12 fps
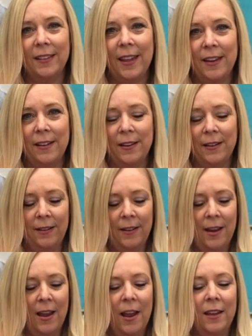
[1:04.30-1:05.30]
later.
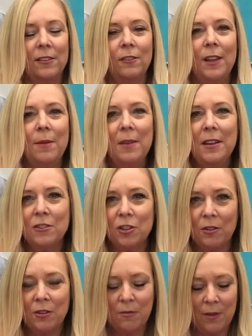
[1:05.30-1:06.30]
So let me
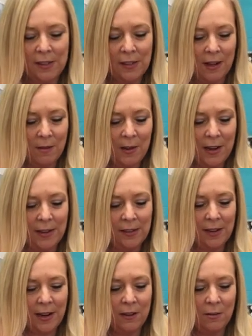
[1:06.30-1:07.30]
show you what's going to be
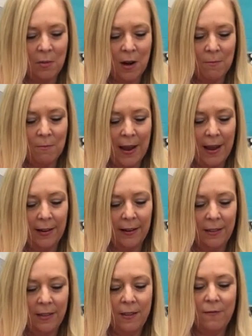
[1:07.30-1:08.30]
inside your brown bag.
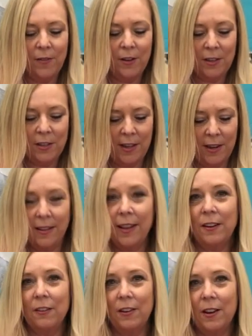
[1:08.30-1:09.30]
The first thing that
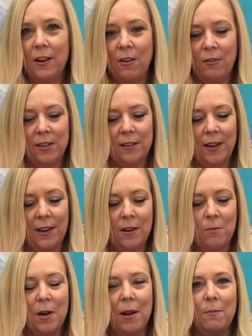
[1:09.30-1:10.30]
you're going to notice in your
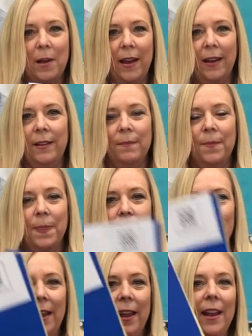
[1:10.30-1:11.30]
brown bag
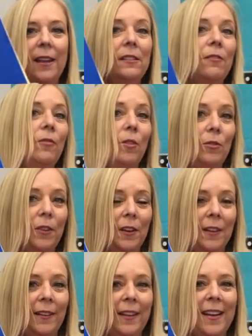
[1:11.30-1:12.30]
is a folder.
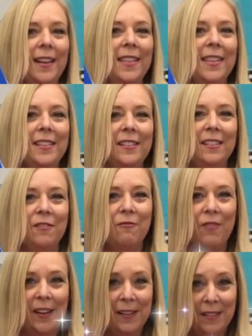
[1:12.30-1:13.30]
This is a
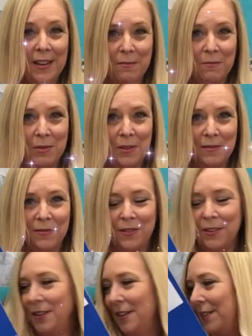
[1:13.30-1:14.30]
very important
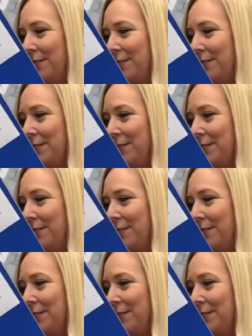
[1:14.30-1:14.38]
folder.